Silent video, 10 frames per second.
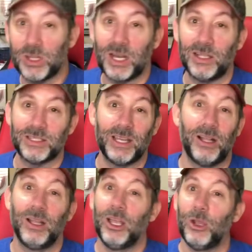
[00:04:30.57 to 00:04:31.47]
I'll
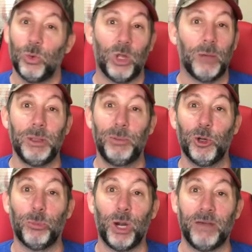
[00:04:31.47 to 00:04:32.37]
sell will all be
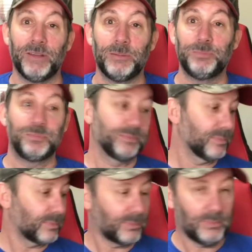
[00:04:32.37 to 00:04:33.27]
pure profit.
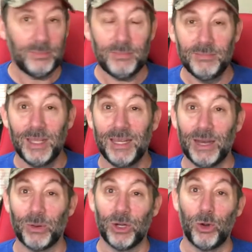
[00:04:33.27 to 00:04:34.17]

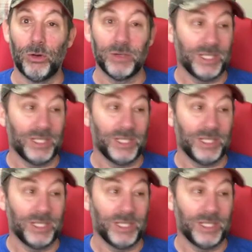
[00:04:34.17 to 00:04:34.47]
Now we're going to go over to